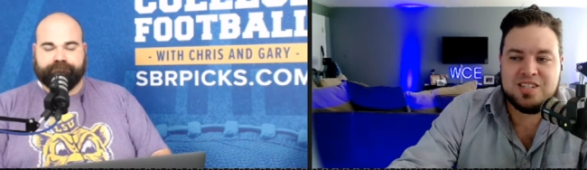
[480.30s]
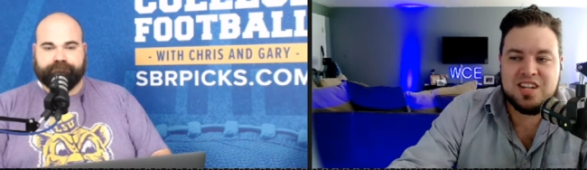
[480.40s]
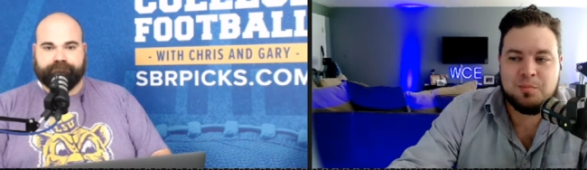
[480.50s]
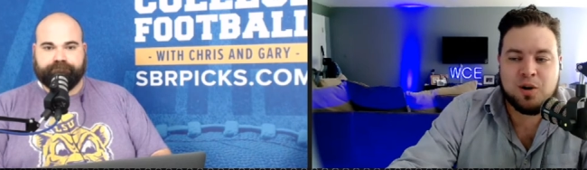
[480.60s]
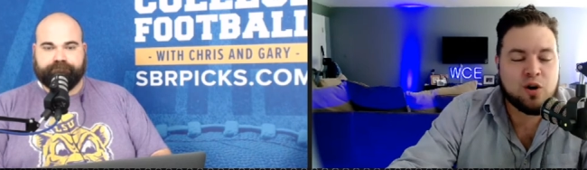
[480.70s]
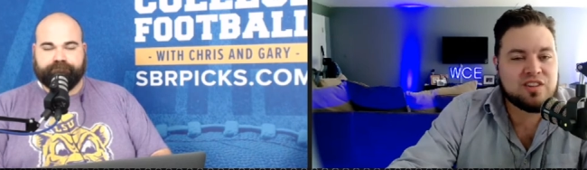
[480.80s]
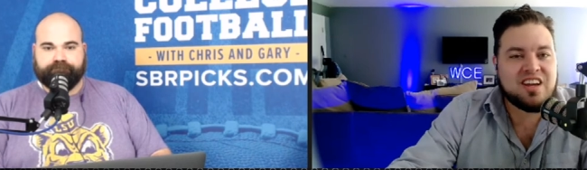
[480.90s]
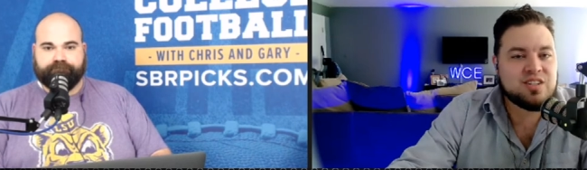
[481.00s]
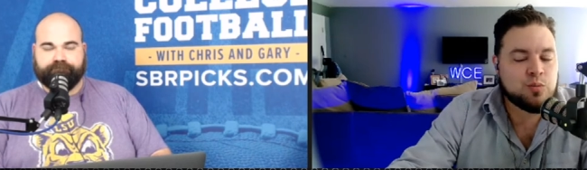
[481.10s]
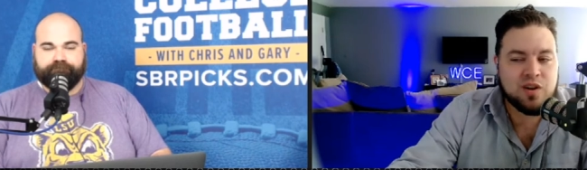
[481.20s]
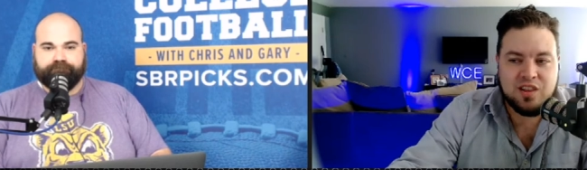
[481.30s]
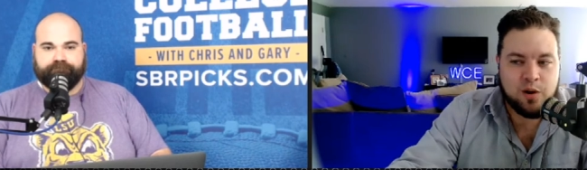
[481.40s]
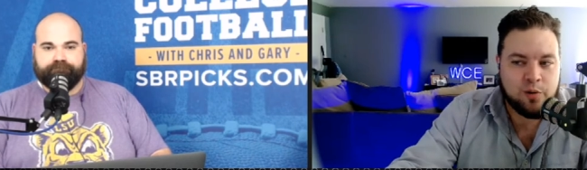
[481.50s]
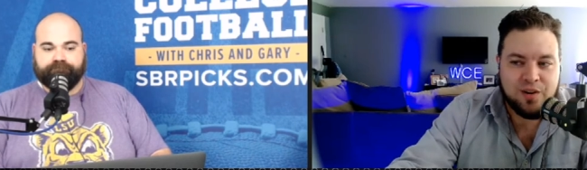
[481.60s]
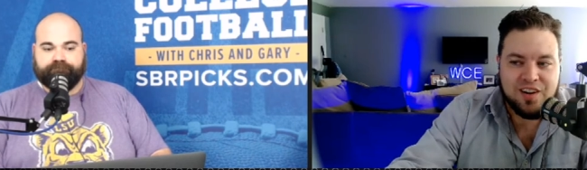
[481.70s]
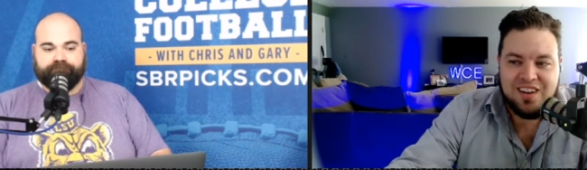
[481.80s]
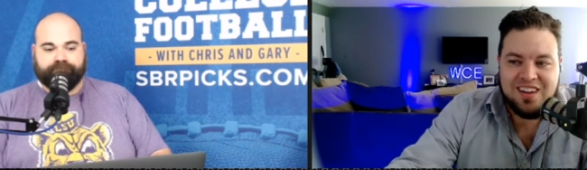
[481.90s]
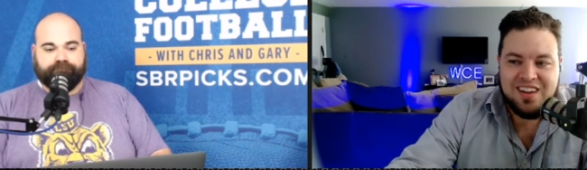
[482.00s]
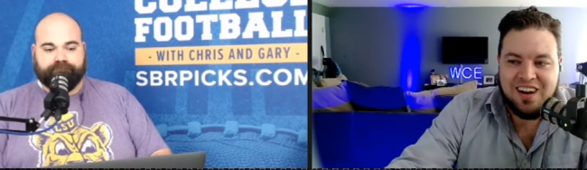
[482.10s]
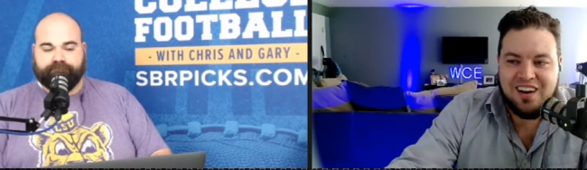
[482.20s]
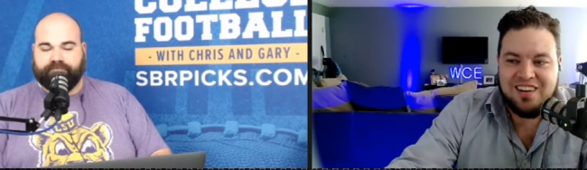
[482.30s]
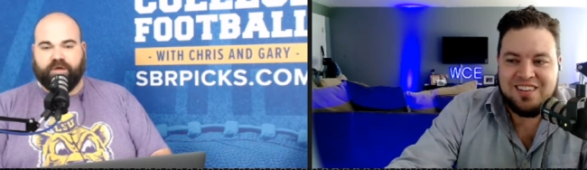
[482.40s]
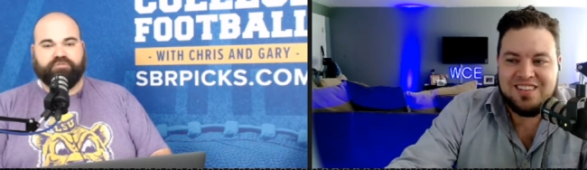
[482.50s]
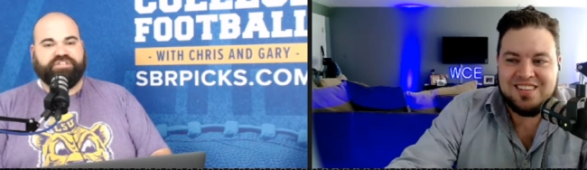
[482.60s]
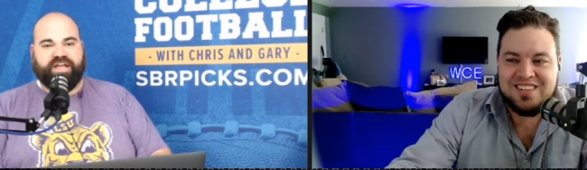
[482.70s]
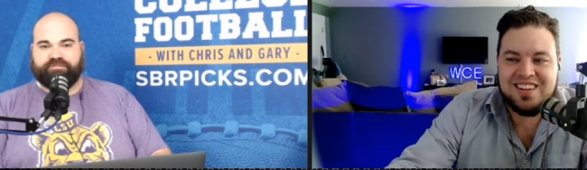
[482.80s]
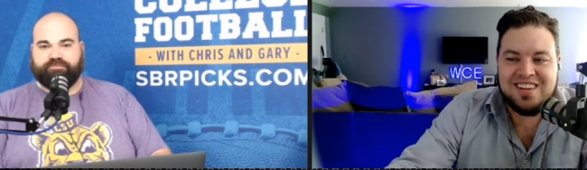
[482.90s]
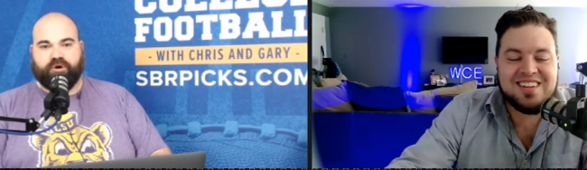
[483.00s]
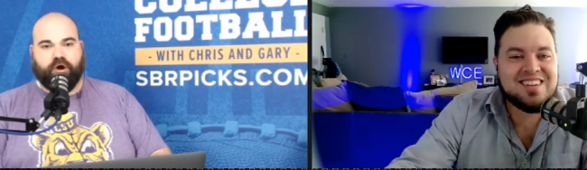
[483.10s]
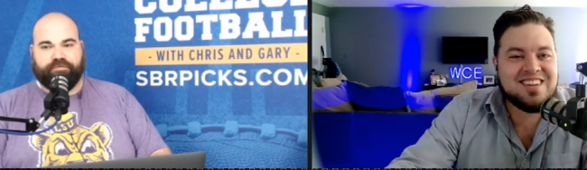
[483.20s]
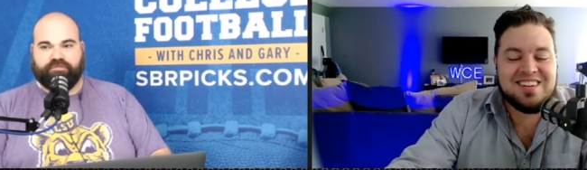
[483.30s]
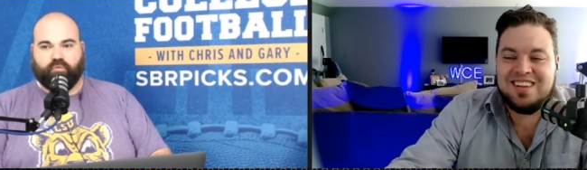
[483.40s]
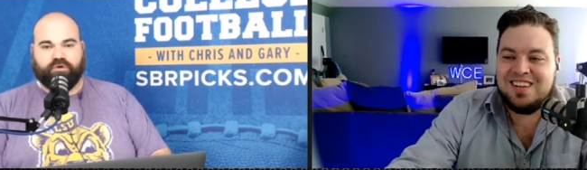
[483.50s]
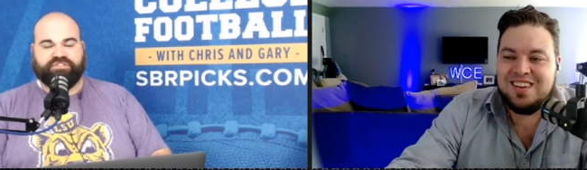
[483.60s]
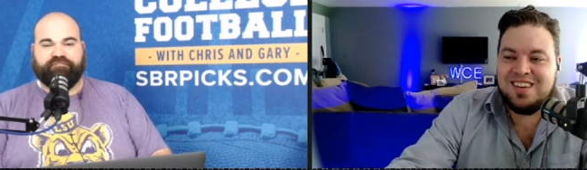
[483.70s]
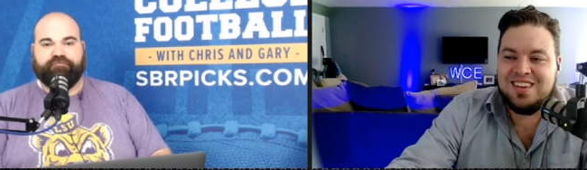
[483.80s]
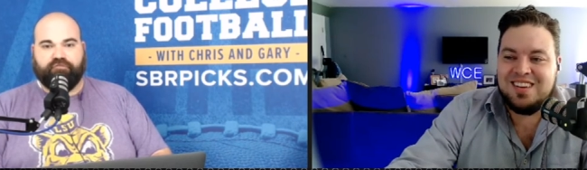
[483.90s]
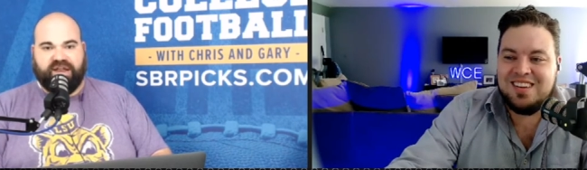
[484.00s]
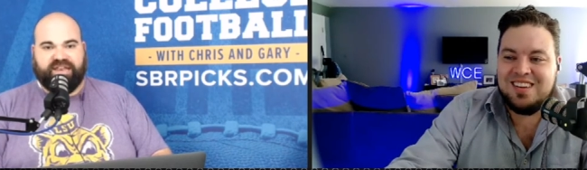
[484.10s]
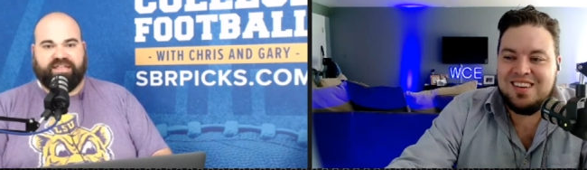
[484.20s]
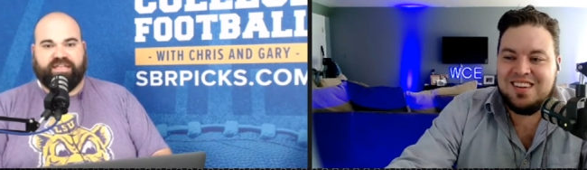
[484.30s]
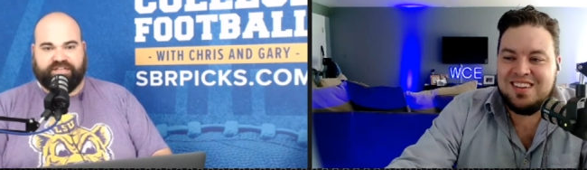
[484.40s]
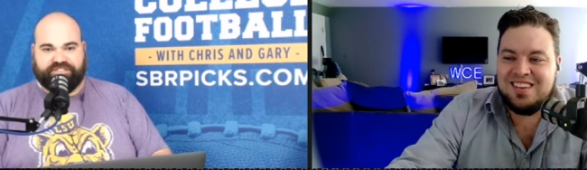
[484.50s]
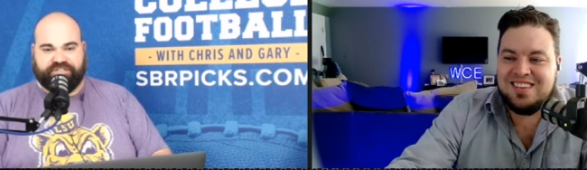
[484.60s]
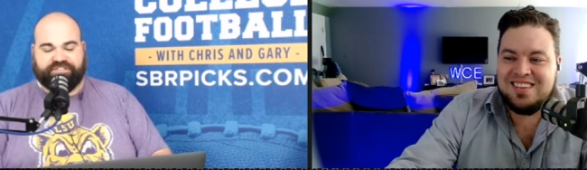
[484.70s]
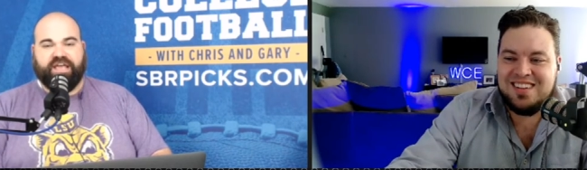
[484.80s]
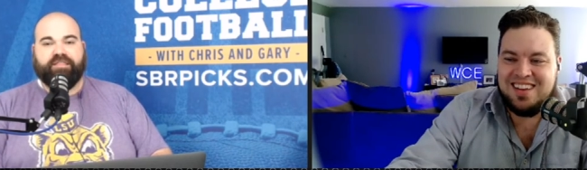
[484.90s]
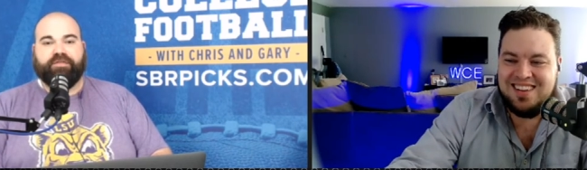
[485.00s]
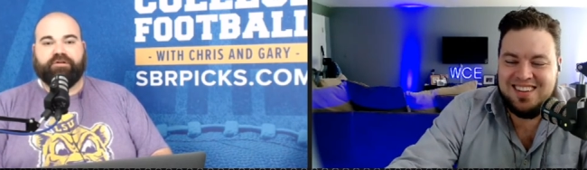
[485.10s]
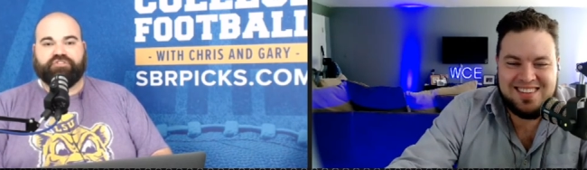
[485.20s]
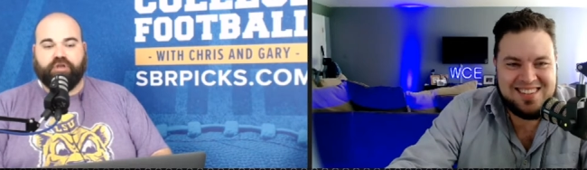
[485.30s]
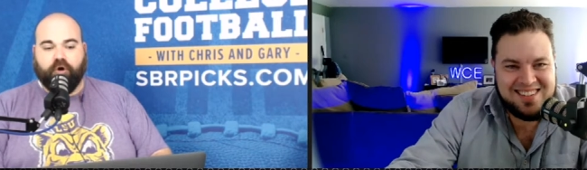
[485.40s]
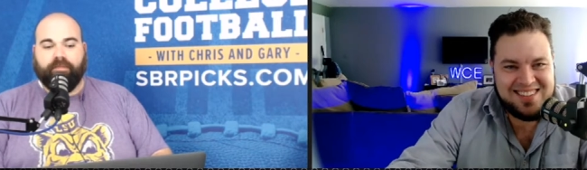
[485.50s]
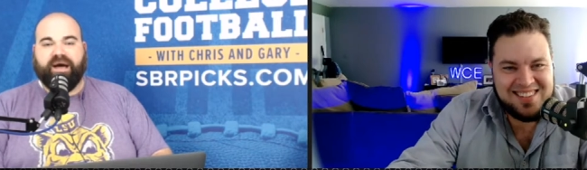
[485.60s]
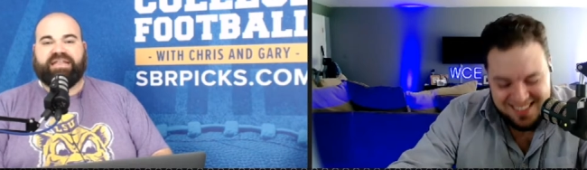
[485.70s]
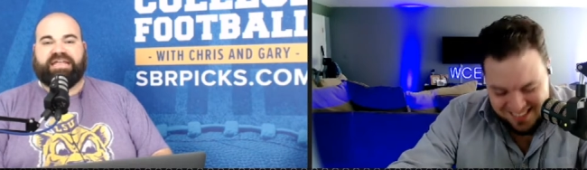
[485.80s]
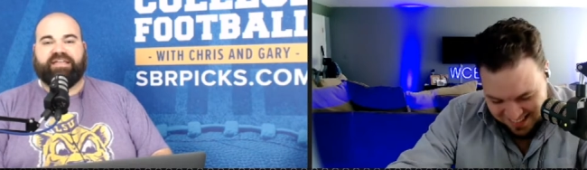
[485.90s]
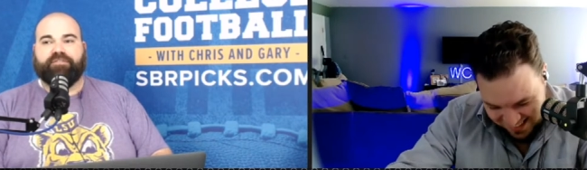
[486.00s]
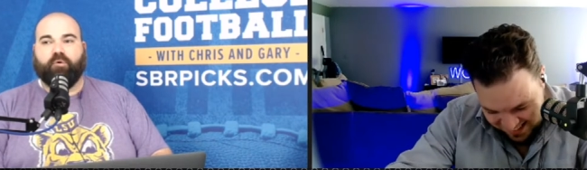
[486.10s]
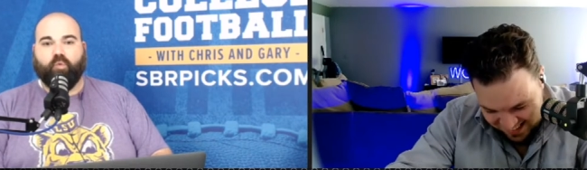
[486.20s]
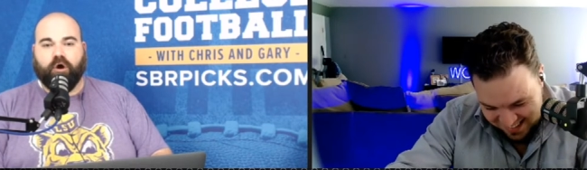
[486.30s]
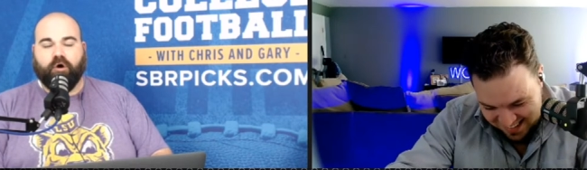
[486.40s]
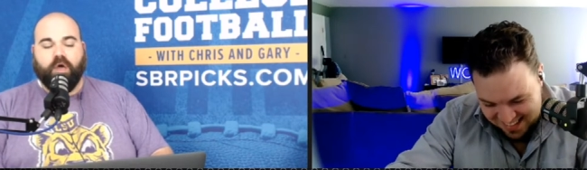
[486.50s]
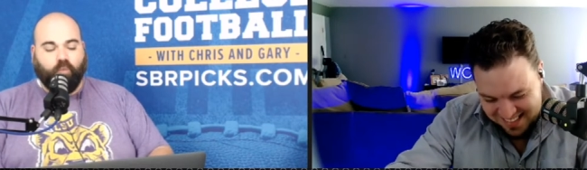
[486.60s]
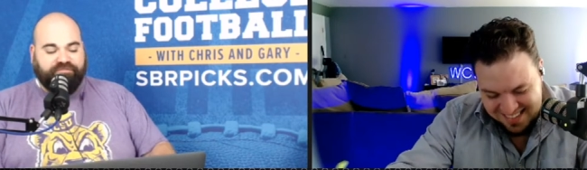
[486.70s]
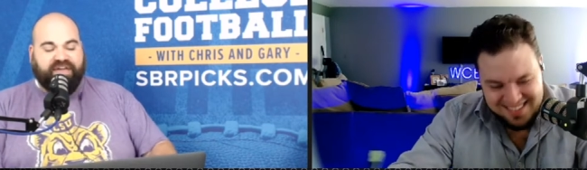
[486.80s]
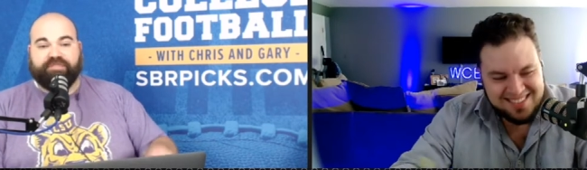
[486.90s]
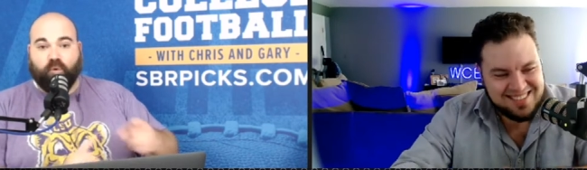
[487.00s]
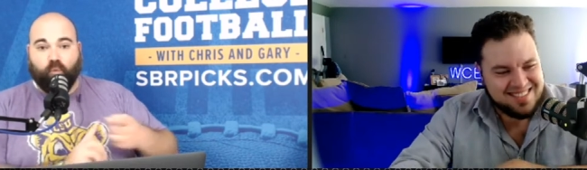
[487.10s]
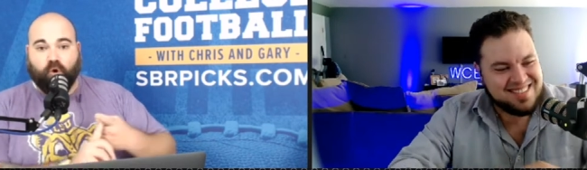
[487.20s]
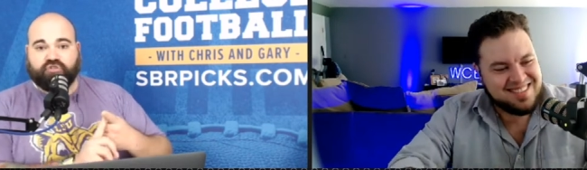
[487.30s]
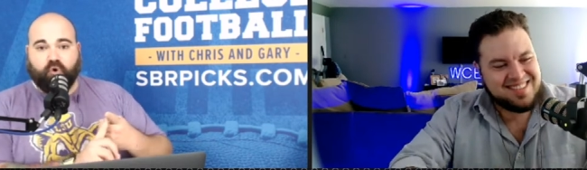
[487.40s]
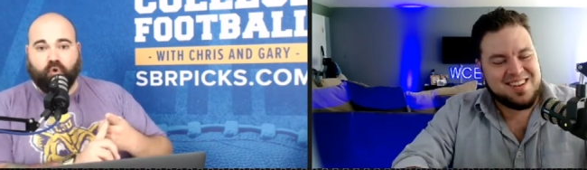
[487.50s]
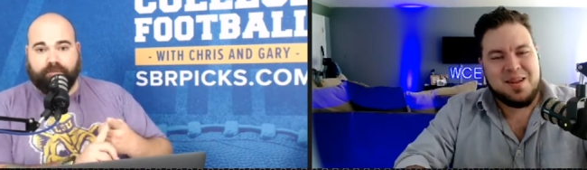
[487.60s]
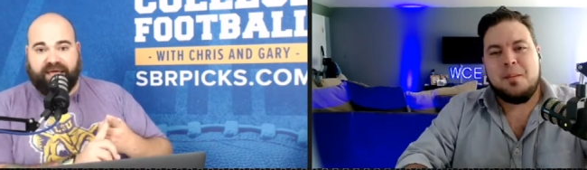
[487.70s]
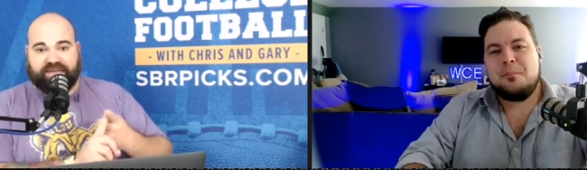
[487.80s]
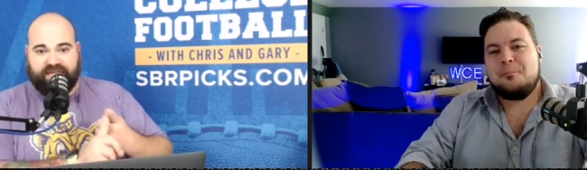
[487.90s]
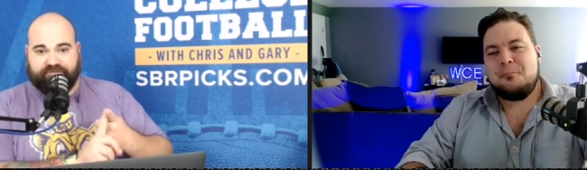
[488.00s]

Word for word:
Speaker 1: said McCarthy has a ring though. Uh, no
Speaker 2: chance McCarthy's worse than Freddie Kitchens. There's nobody in the world. We've had the worst quarterback to ever